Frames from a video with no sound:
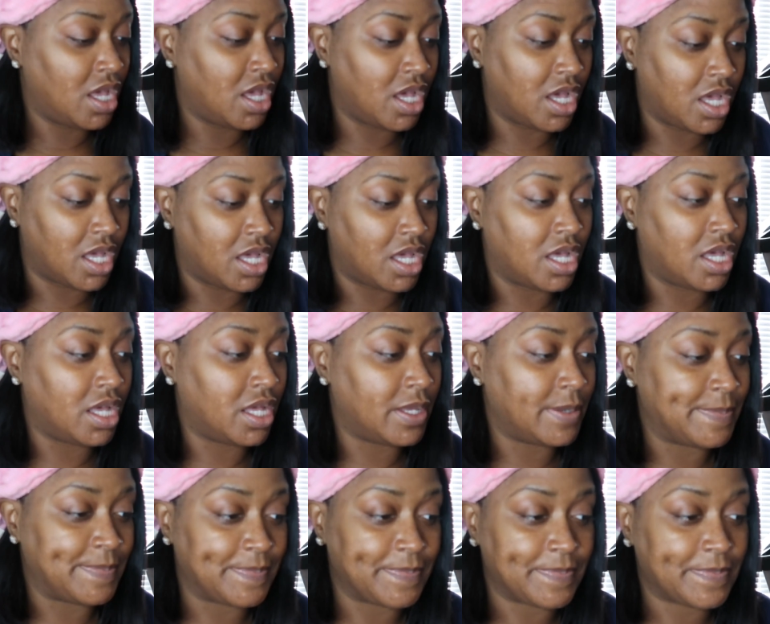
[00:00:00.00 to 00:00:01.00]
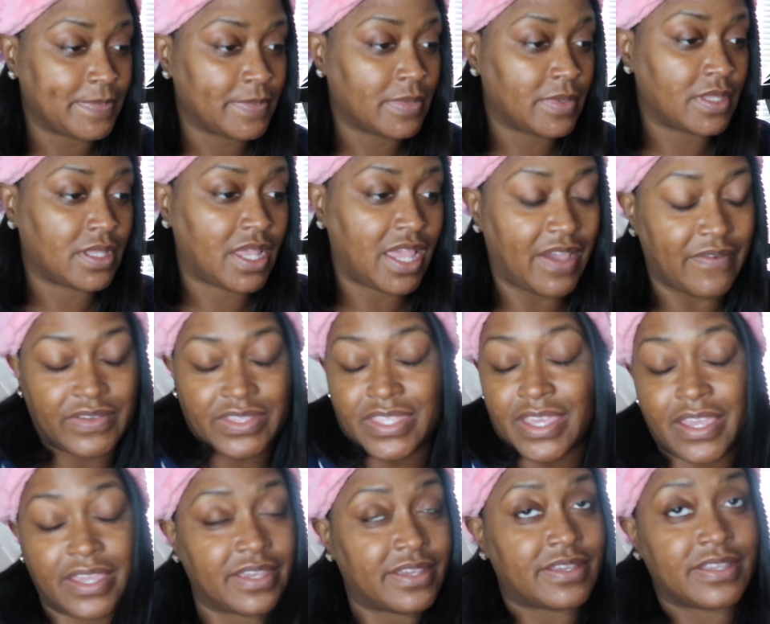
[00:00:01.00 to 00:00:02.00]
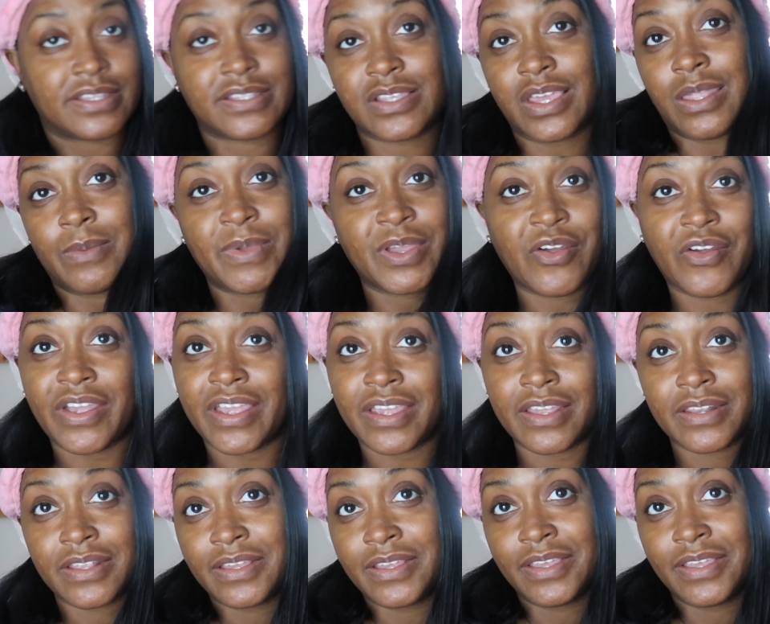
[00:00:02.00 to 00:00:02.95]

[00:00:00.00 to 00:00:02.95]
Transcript: um, everything. It's going to be great.